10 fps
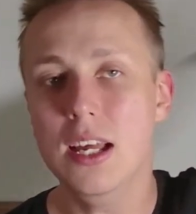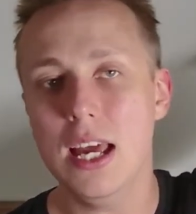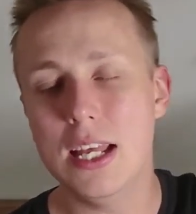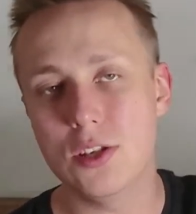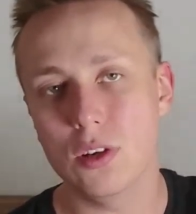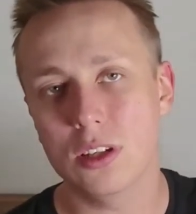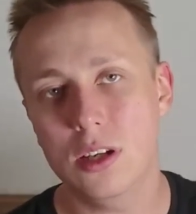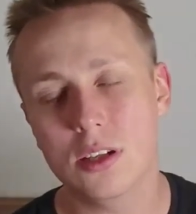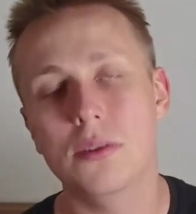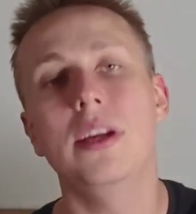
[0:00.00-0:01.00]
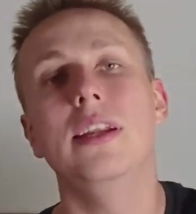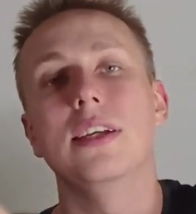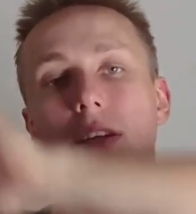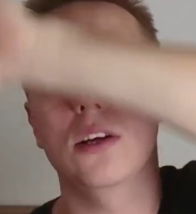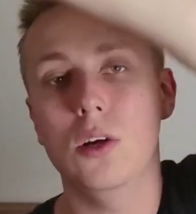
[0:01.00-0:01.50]
And so it starts creating
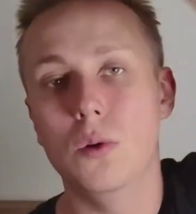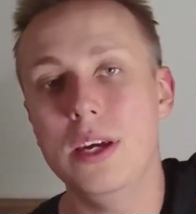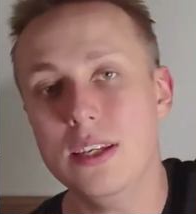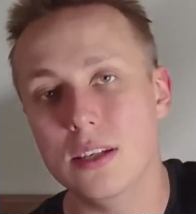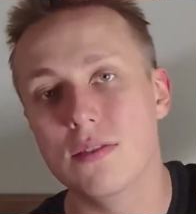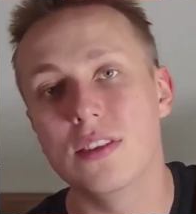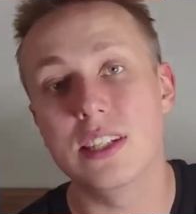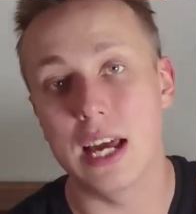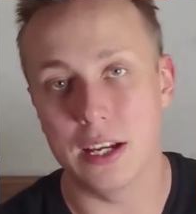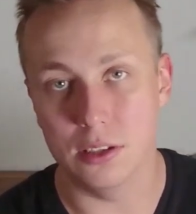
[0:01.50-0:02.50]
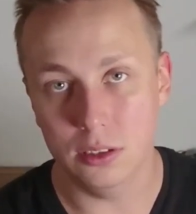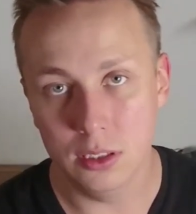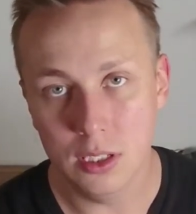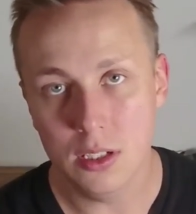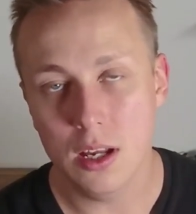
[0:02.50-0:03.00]
this cohesive cycle.
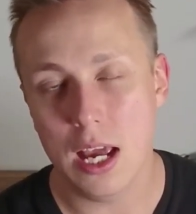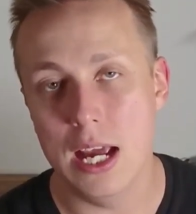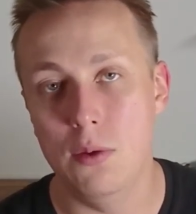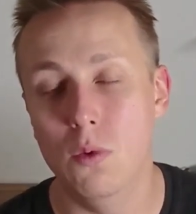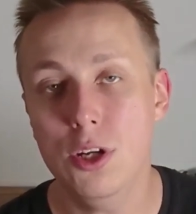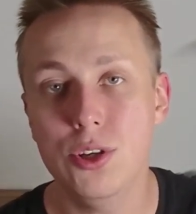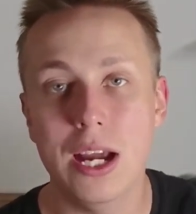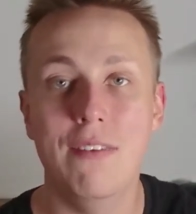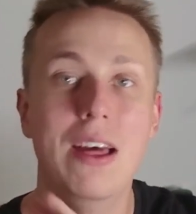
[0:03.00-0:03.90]
And once you have